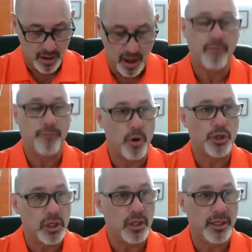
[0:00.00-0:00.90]

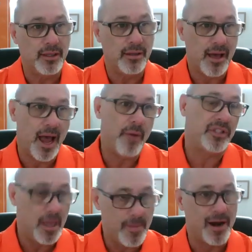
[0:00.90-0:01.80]
Unfortunately, I would
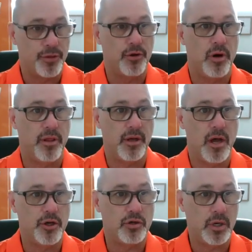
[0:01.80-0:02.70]
say about a third of the
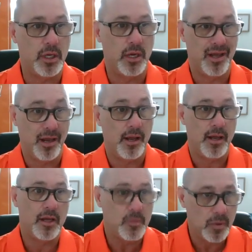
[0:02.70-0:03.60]
country
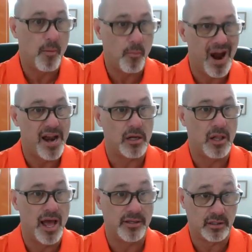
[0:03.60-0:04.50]
has become
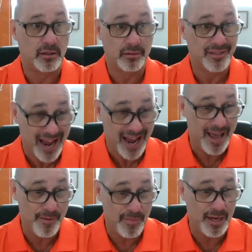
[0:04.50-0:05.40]
radicalized.
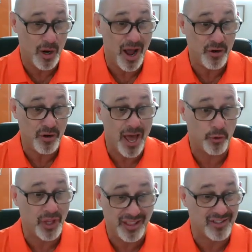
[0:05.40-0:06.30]
I
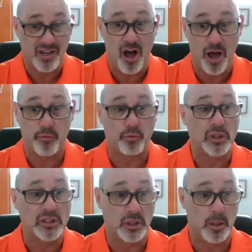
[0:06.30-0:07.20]
don't think that's an
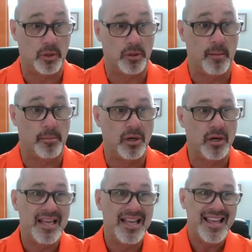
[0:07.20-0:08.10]
unreasonable number.
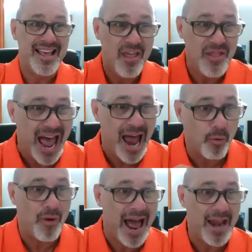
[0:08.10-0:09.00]
That
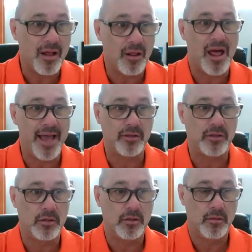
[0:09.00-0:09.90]
radicalized
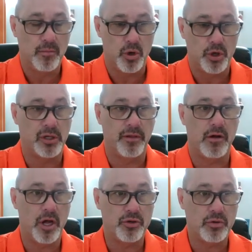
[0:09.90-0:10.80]
portion of the
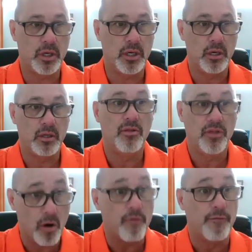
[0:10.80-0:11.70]
country,
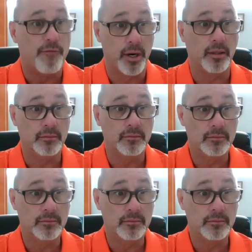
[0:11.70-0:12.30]
they're voting.